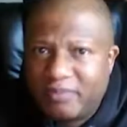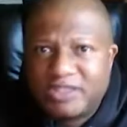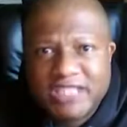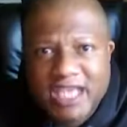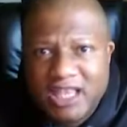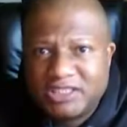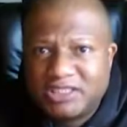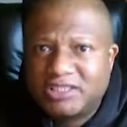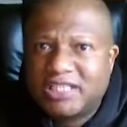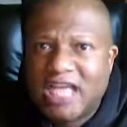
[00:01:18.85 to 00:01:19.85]
the
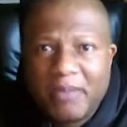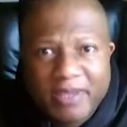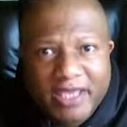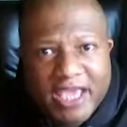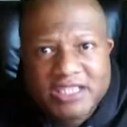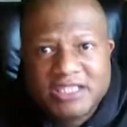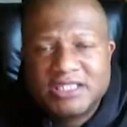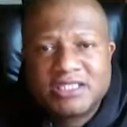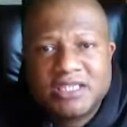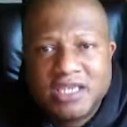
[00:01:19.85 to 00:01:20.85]
challenges, the
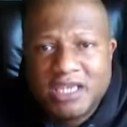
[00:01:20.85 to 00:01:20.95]
complications,